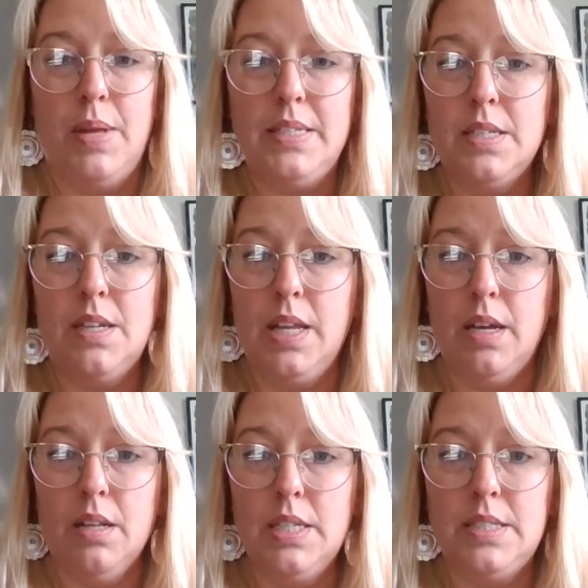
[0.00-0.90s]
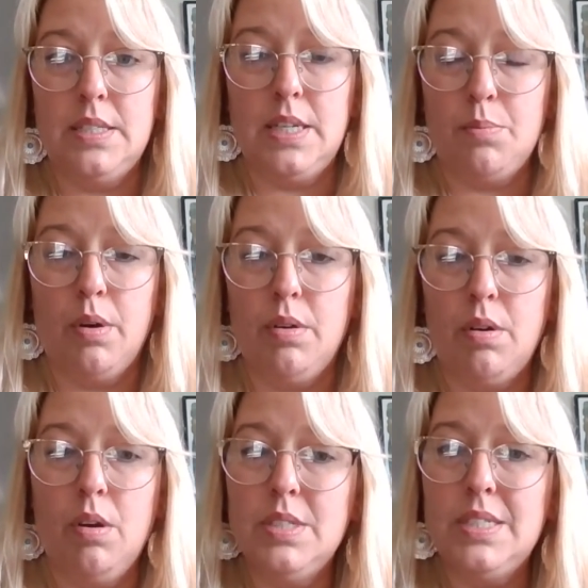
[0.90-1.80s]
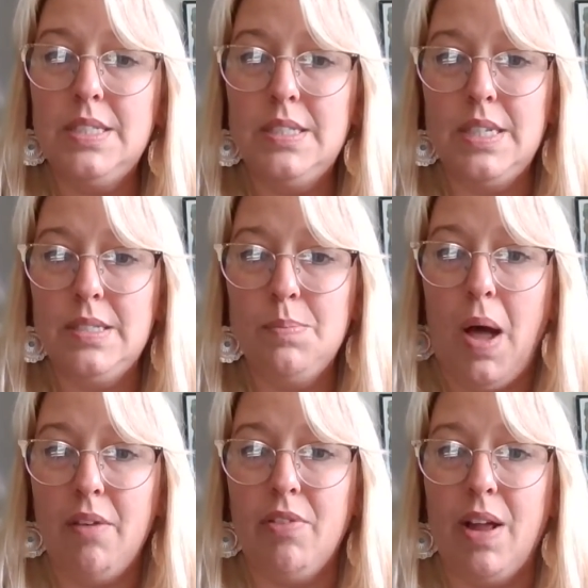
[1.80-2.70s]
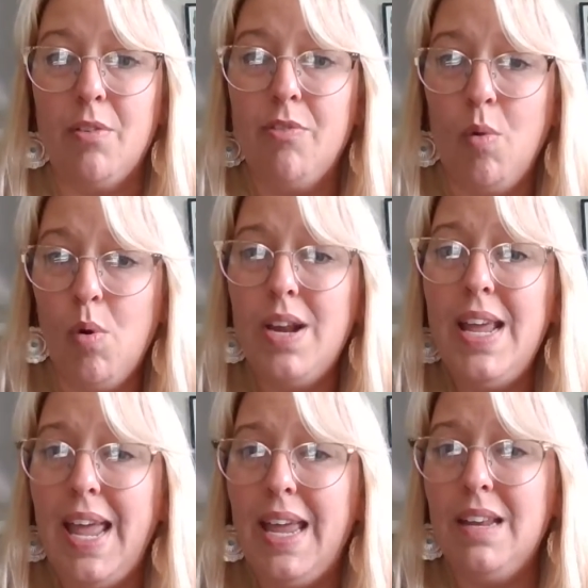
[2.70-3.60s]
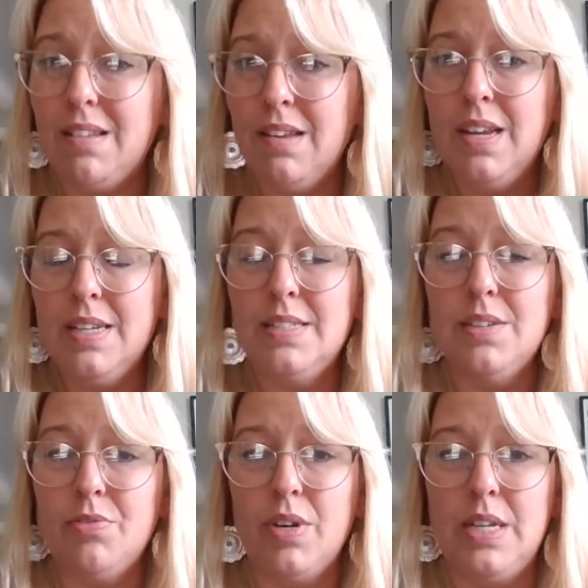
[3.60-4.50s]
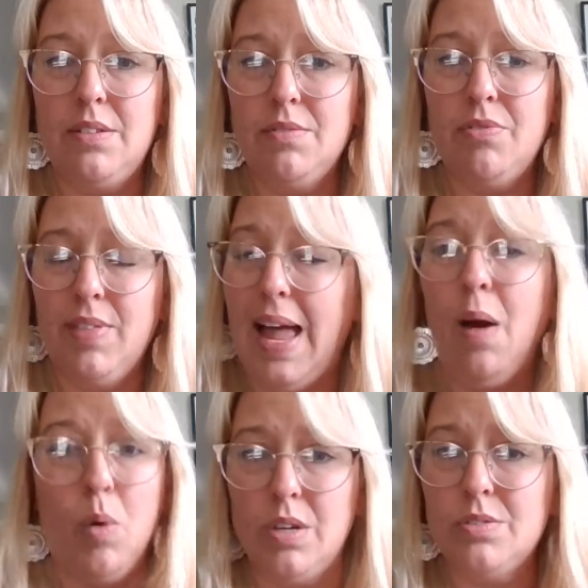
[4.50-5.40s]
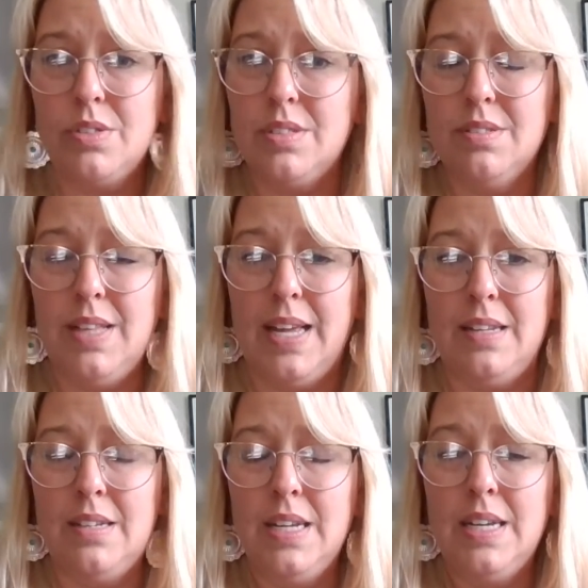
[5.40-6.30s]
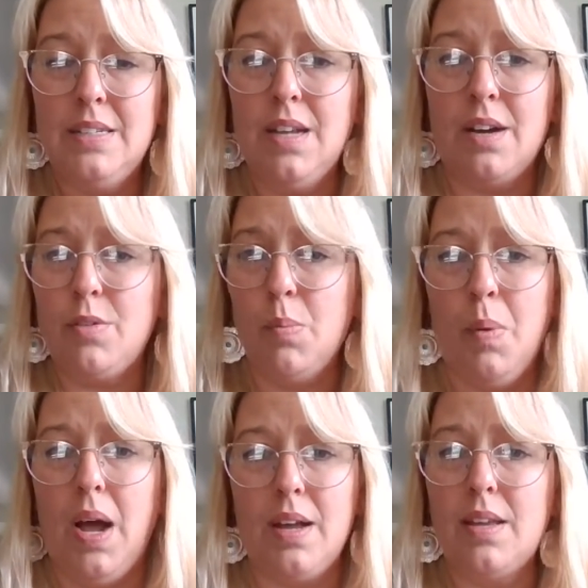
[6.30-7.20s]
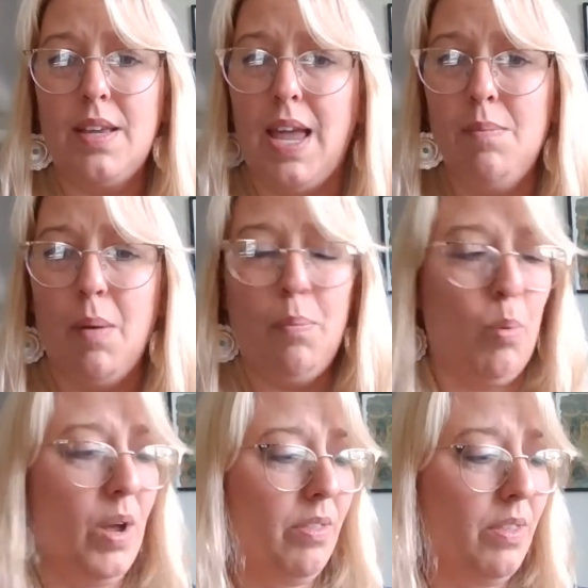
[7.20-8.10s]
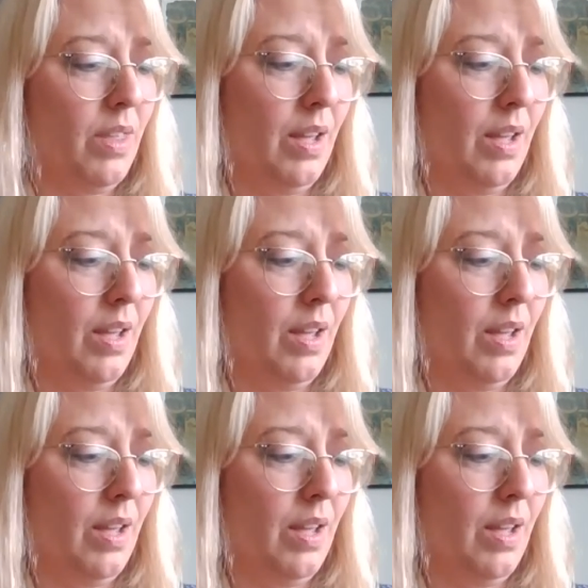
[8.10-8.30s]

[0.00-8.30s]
basically holistic protocols is Bach flower. 48 different flowers that Dr. Bach came up with.